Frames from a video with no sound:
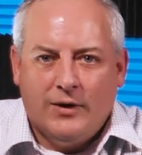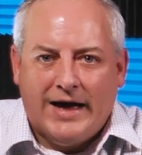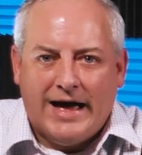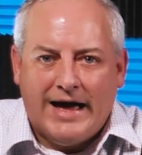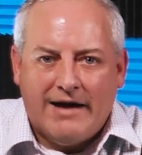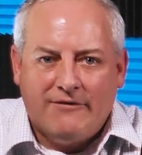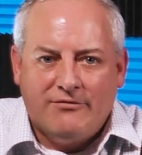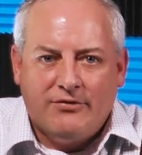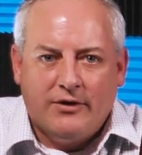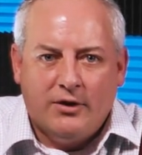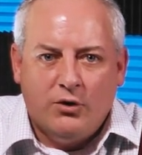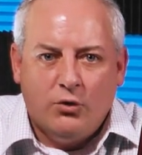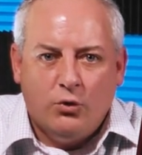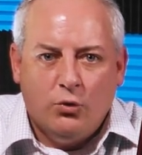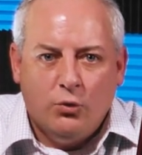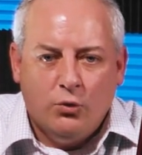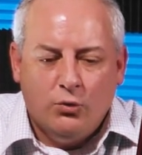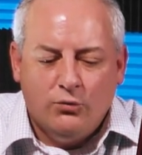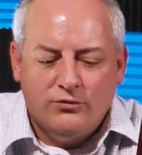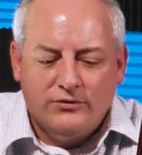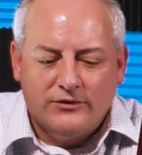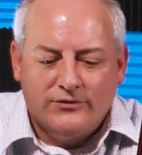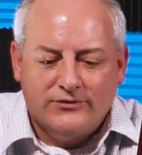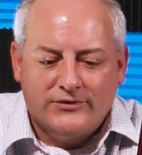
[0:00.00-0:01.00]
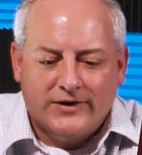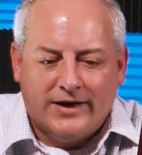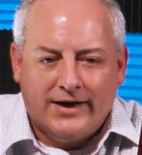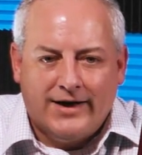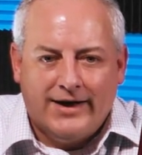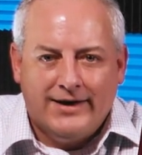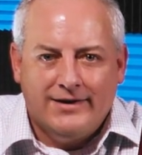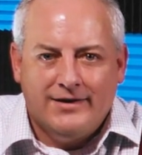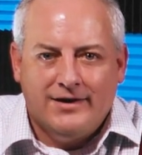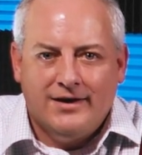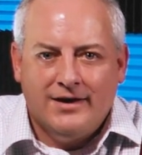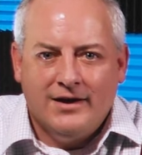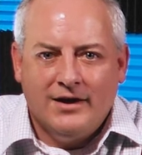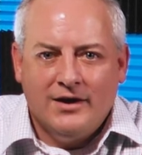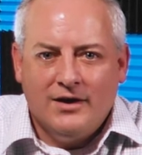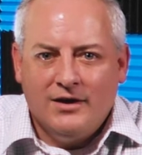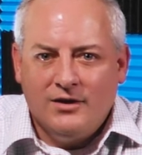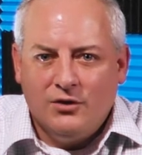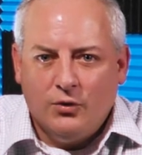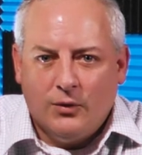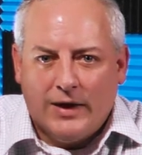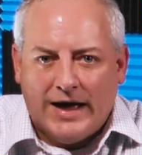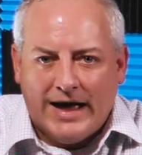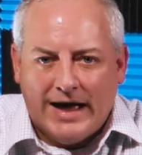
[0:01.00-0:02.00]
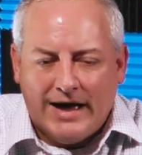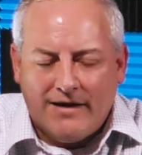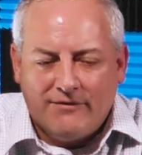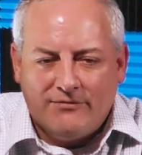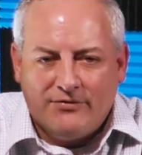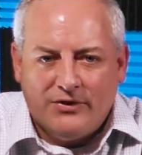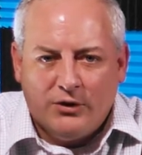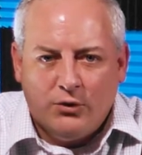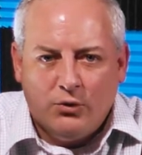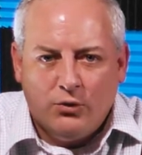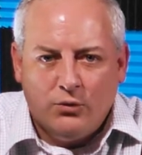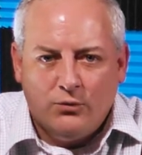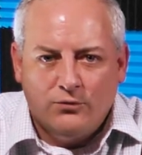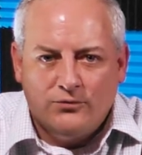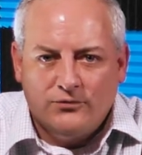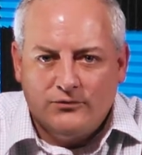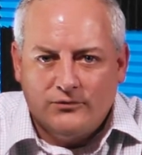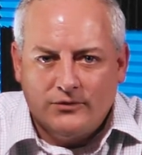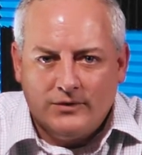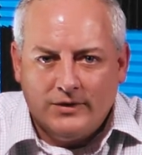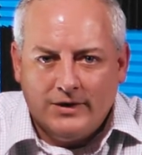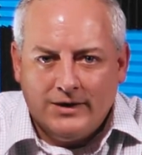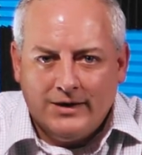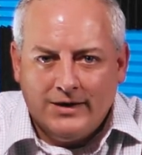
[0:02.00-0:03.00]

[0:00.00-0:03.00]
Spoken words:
have the who's assigned, you have the who's